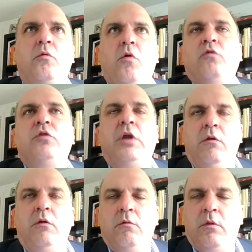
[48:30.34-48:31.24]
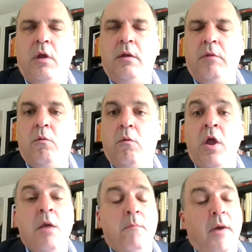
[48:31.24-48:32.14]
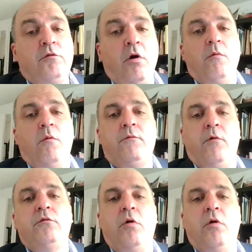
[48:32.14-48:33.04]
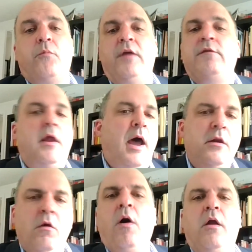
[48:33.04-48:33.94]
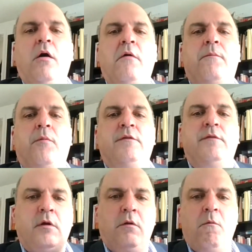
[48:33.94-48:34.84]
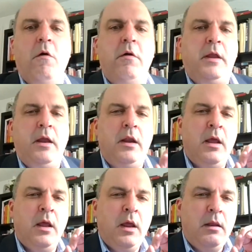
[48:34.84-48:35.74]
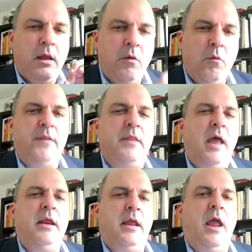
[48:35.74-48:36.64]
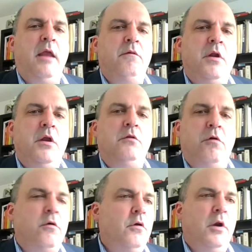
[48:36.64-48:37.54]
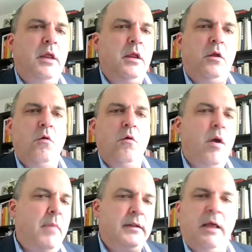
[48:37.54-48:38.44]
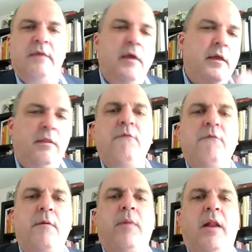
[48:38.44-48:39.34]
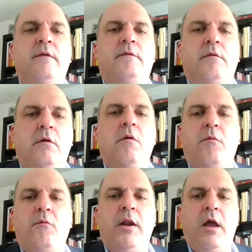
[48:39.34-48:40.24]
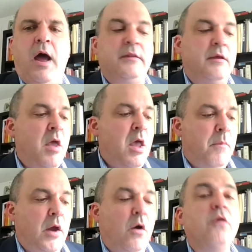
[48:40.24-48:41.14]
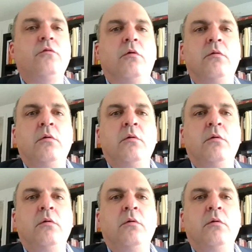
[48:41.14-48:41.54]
continue the work. But some work from some priests, and I know a lot of priests working with dedication internally in Cuba and Matanzas, in different places in Cuba, really active, but also